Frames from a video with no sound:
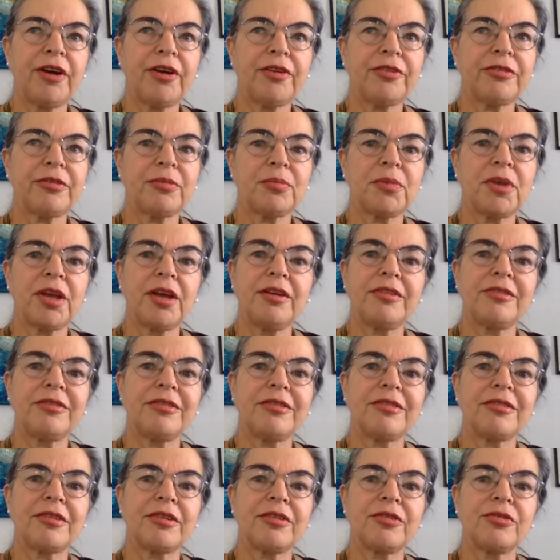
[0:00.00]
found some
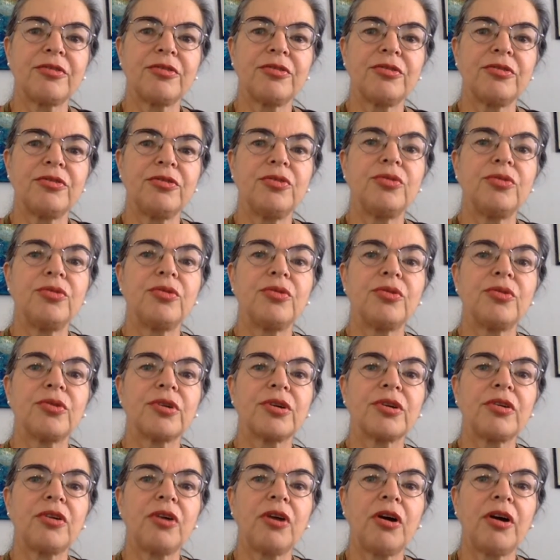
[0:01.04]
cases from New
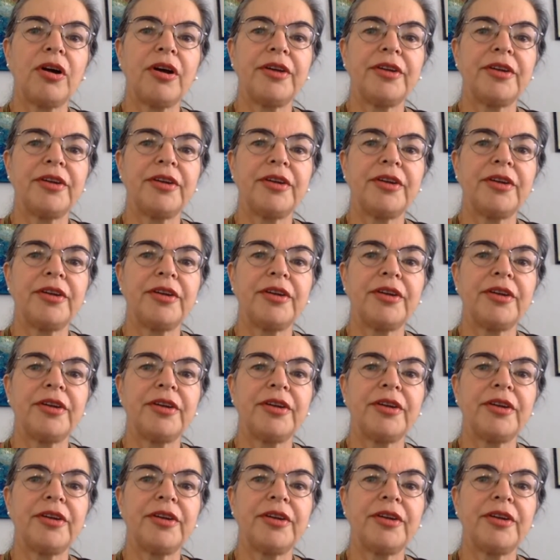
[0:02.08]
York law,